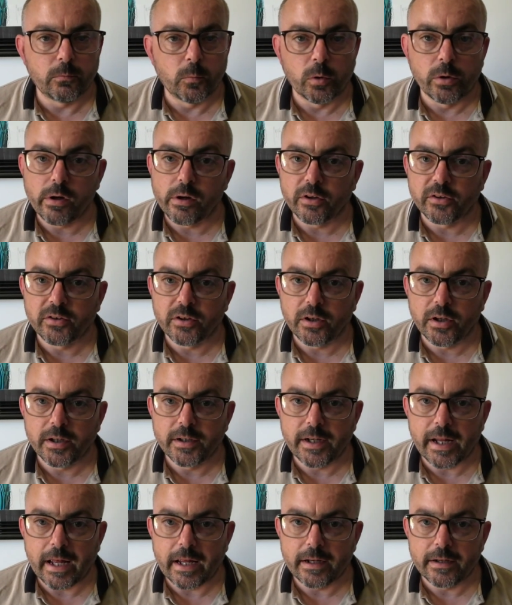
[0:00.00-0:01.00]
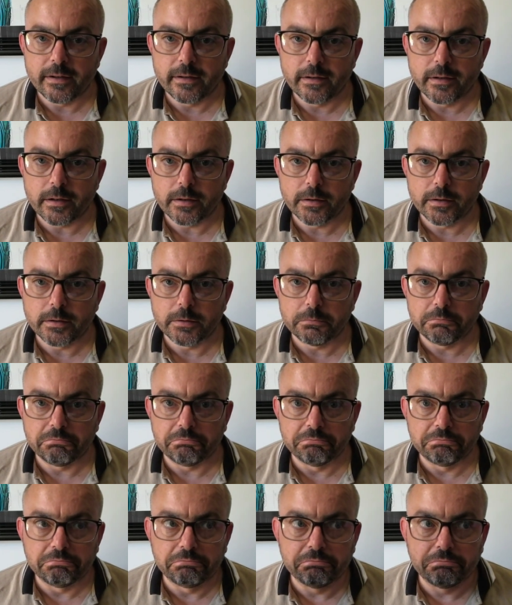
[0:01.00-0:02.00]
we'll go outside and
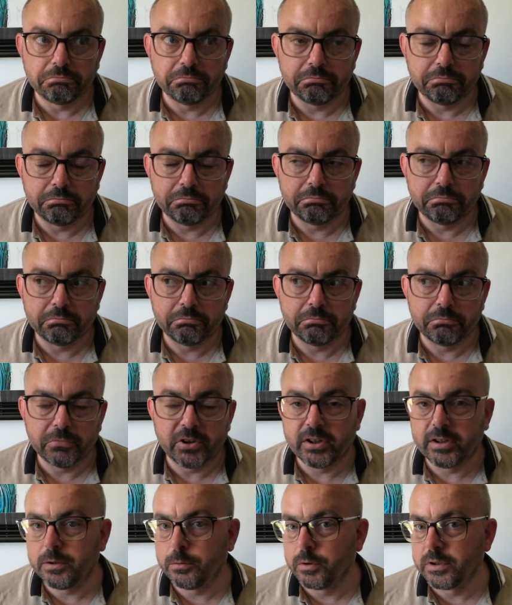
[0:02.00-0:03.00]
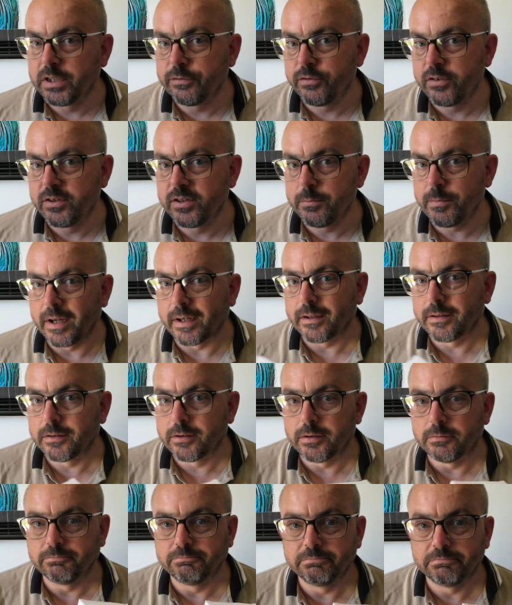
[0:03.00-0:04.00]
see what difference it
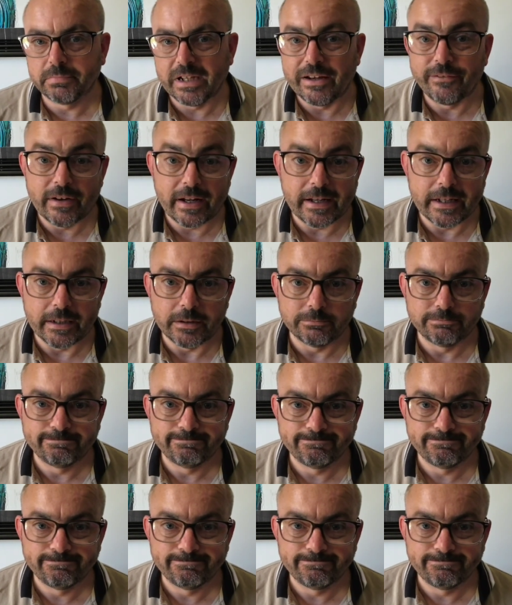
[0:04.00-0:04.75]
makes, if any.